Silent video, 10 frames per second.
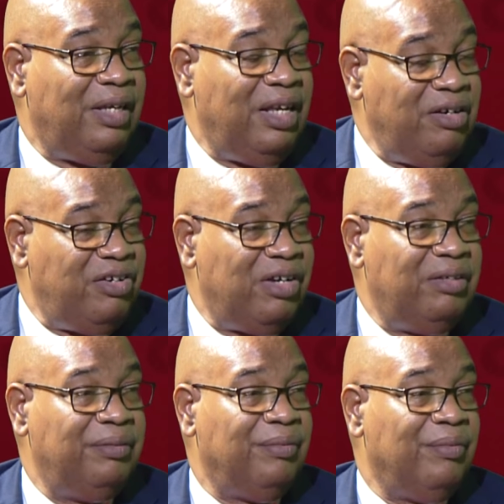
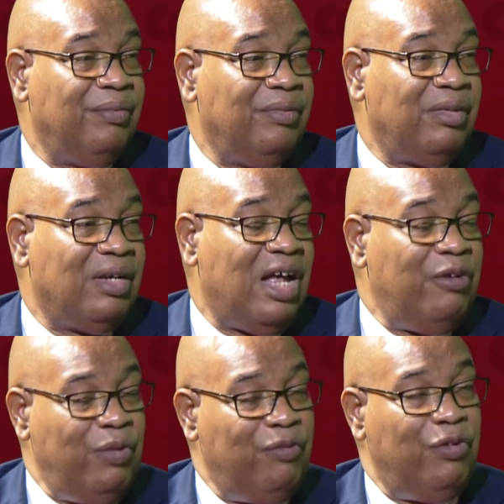India,
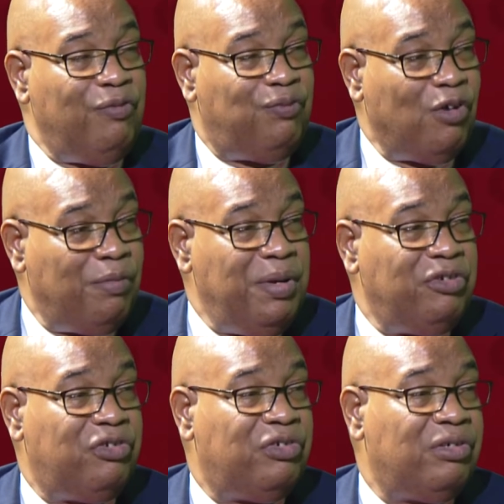and we have
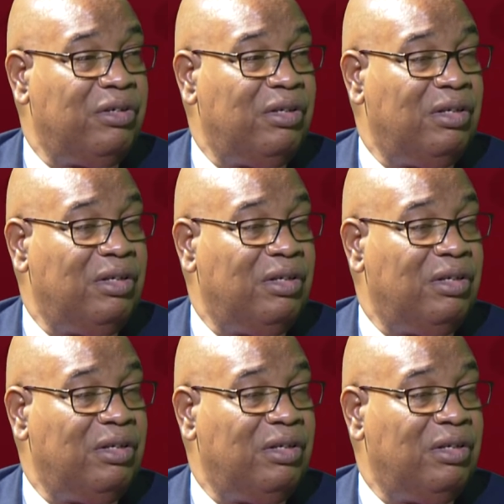refurbished